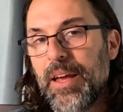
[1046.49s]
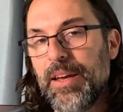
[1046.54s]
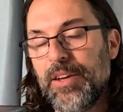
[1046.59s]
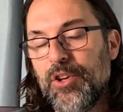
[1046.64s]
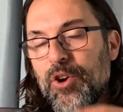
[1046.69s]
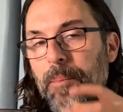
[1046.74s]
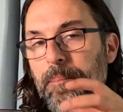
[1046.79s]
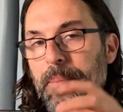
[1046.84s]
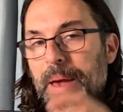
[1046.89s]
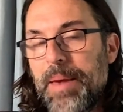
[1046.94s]
you
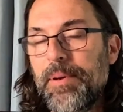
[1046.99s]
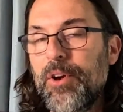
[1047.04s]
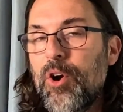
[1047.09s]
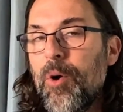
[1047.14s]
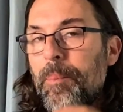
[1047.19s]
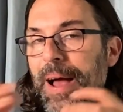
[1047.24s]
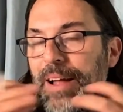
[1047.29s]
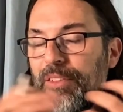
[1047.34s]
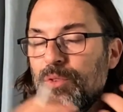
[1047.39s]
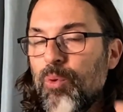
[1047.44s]
know, maybe go
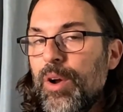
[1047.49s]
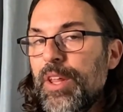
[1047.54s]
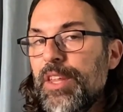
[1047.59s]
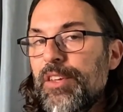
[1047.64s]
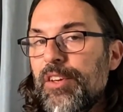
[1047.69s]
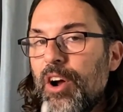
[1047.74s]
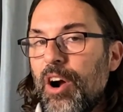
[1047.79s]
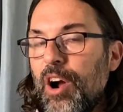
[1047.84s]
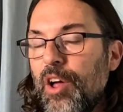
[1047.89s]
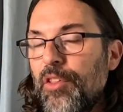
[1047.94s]
back to one of
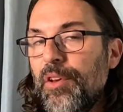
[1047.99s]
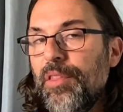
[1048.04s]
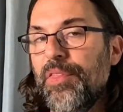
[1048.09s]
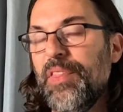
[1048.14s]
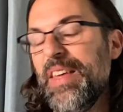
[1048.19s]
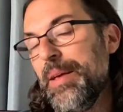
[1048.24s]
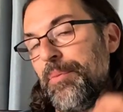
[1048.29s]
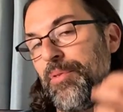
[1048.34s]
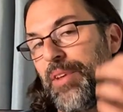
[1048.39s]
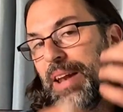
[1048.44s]
your other
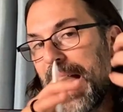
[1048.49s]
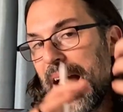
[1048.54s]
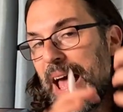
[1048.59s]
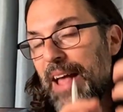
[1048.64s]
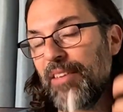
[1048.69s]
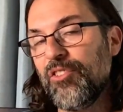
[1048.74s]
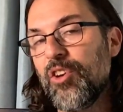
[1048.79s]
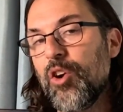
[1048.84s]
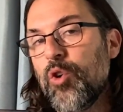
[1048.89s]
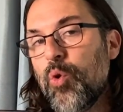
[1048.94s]
themes and
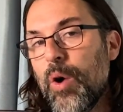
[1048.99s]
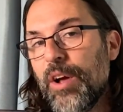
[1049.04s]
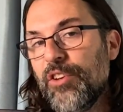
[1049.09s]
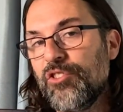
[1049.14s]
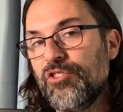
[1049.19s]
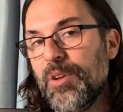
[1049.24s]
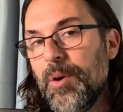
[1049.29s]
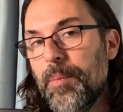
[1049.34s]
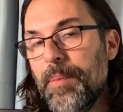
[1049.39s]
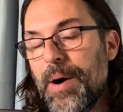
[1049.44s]
ask a
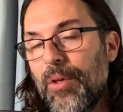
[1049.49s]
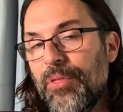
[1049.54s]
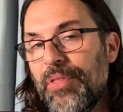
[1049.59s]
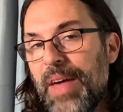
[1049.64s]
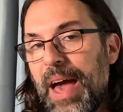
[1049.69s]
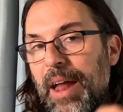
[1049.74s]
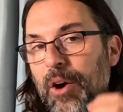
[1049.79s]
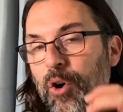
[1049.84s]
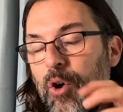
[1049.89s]
question about that,